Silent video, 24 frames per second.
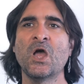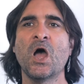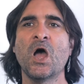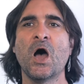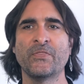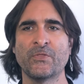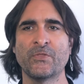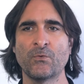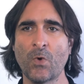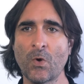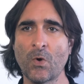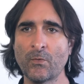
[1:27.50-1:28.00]

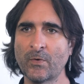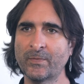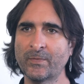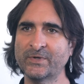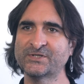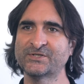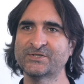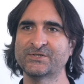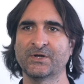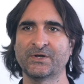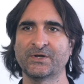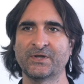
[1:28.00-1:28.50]
and that what we'll be
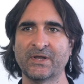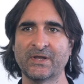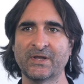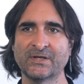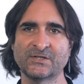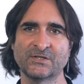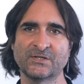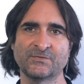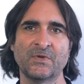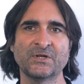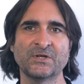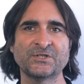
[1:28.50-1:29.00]
studying is
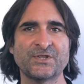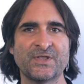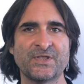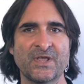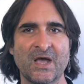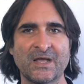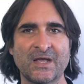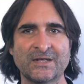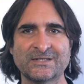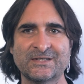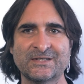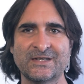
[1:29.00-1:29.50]
as much the
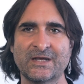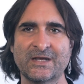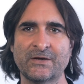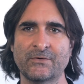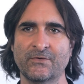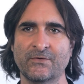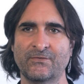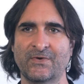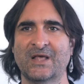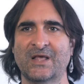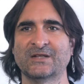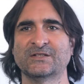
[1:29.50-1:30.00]
idea
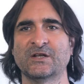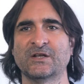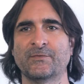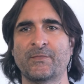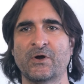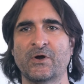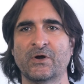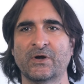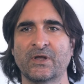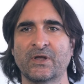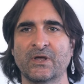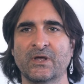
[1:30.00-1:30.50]
of Latin
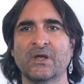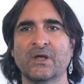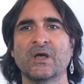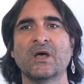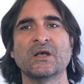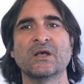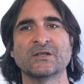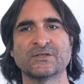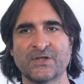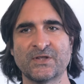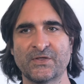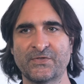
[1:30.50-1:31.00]
America
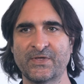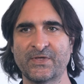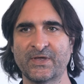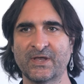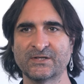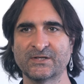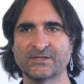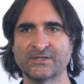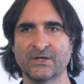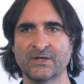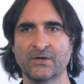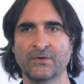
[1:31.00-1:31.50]
as the thing
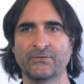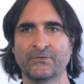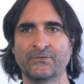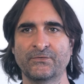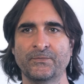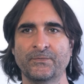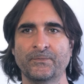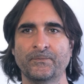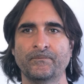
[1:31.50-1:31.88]
itself,